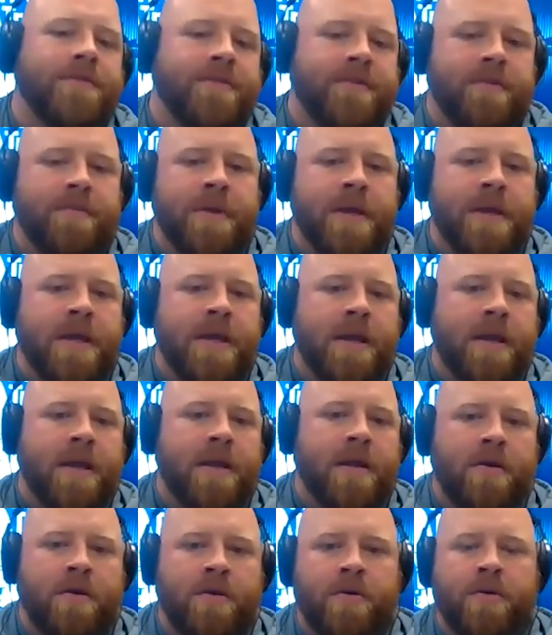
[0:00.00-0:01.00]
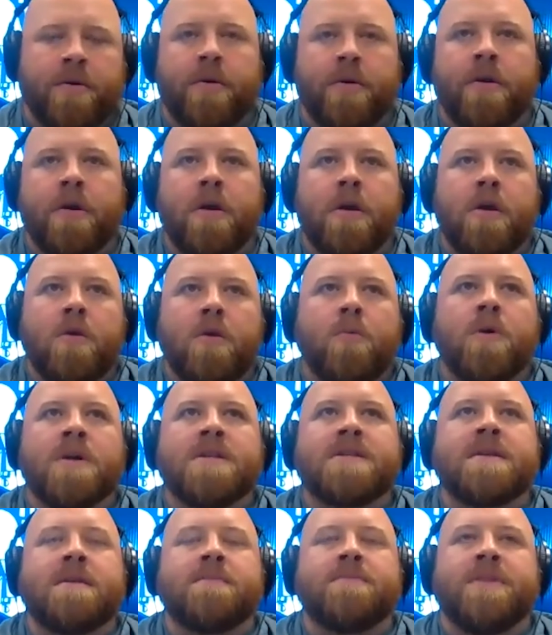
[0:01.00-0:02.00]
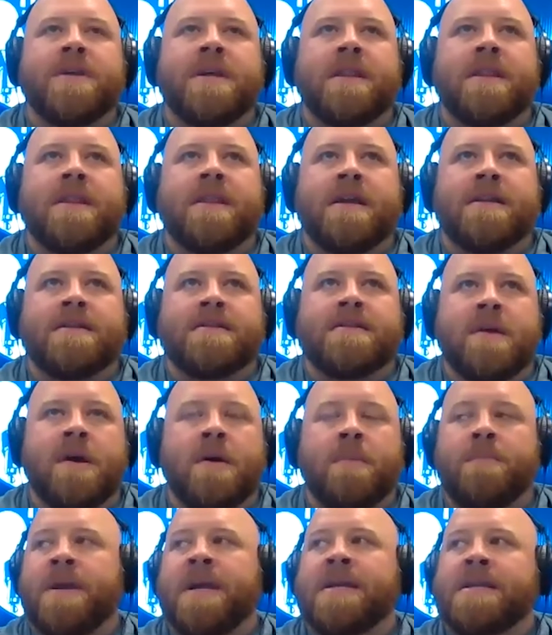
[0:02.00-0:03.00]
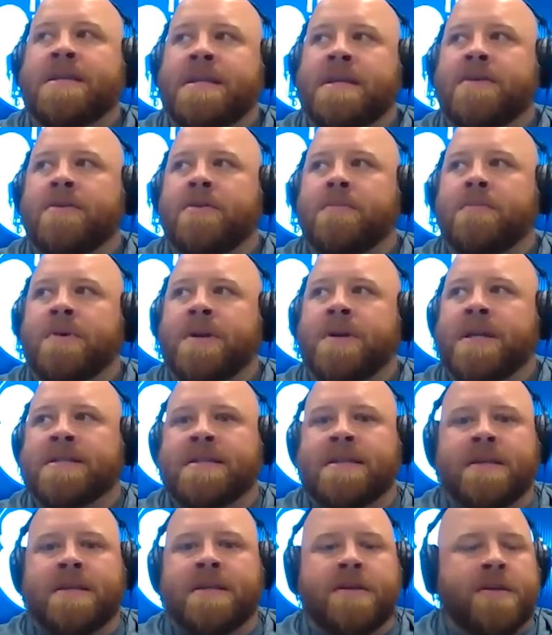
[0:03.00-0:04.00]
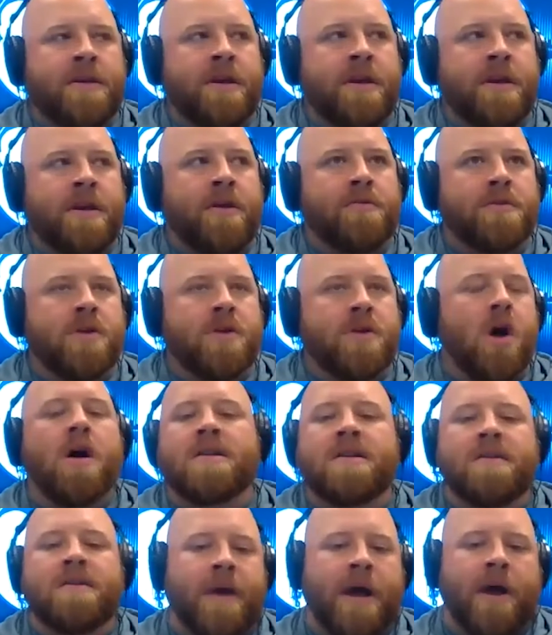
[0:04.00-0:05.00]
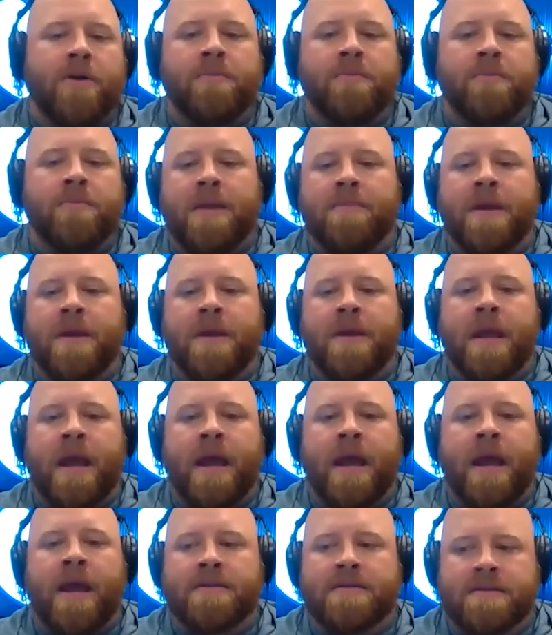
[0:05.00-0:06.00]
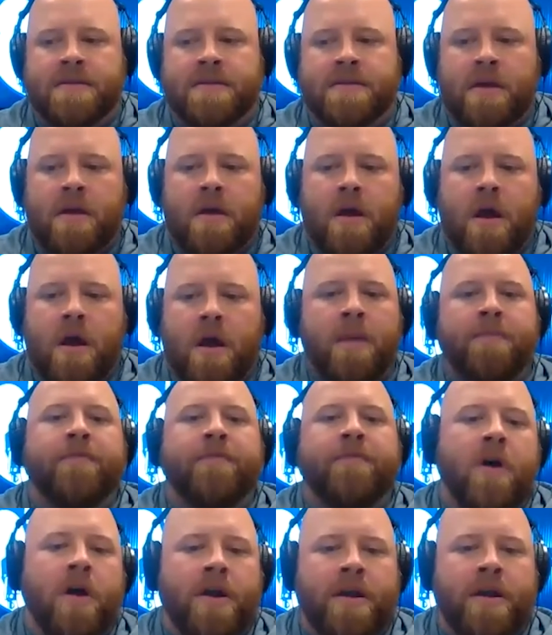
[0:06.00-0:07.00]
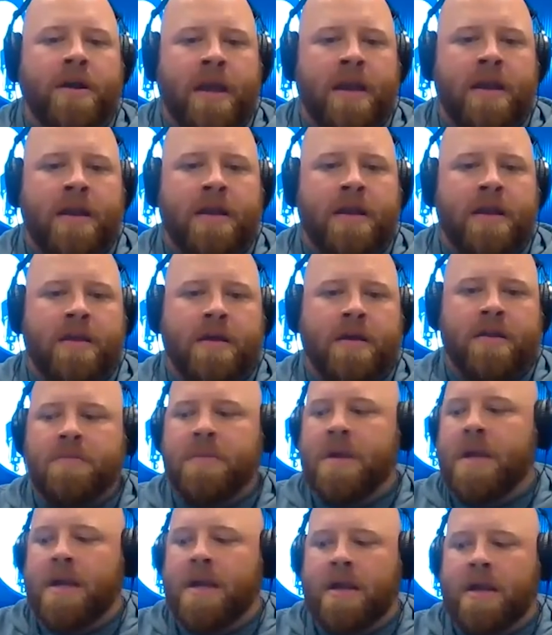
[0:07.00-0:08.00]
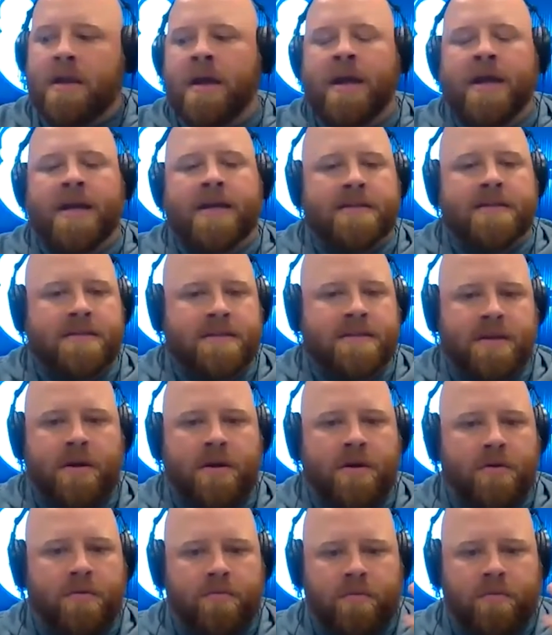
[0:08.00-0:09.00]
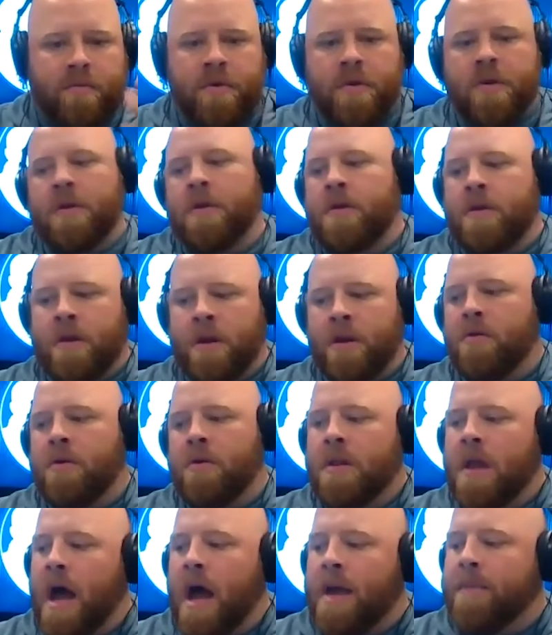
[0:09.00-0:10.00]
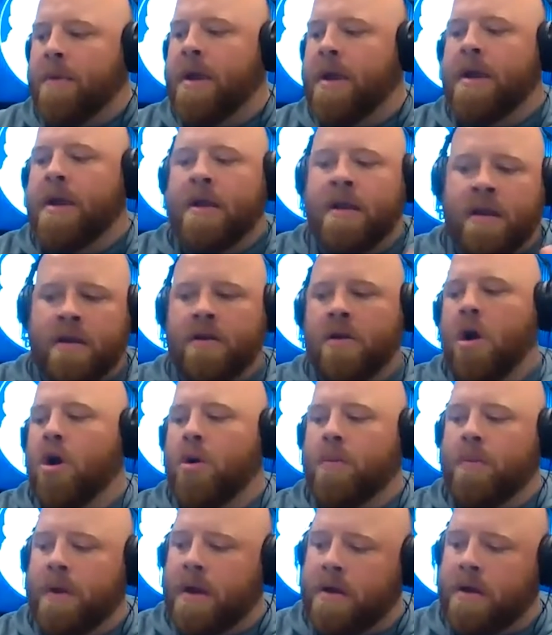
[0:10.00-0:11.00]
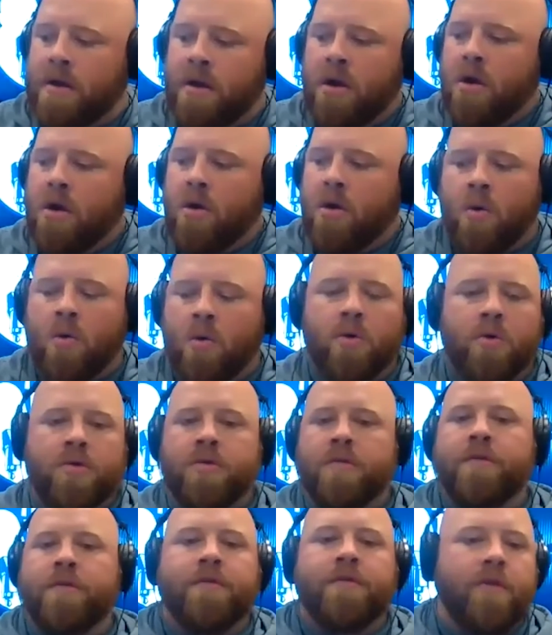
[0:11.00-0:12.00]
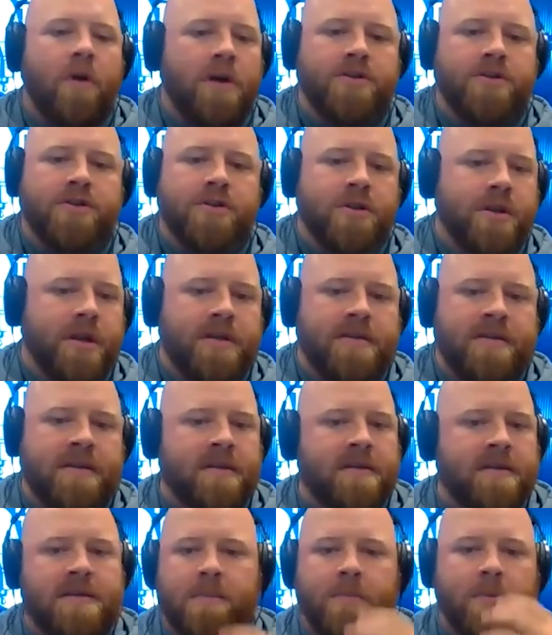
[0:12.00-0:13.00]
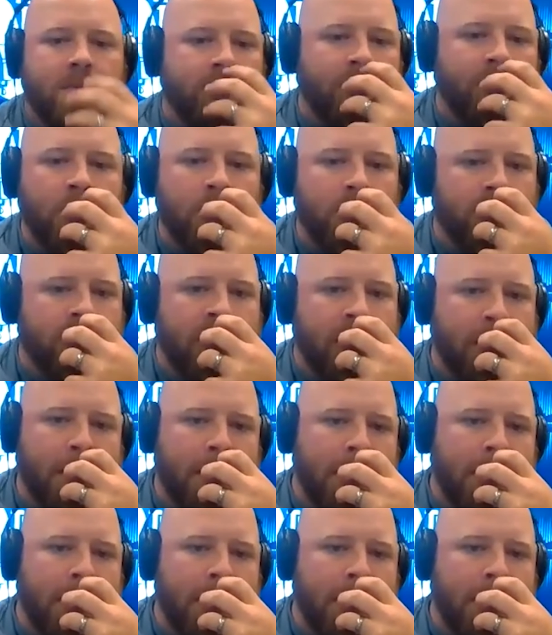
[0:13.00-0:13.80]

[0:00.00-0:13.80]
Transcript: to be, or what's something that's a big deal but isn't, talked about maybe as upfront and in the media as, climate and carbon, or the fraudulent and the double brokering?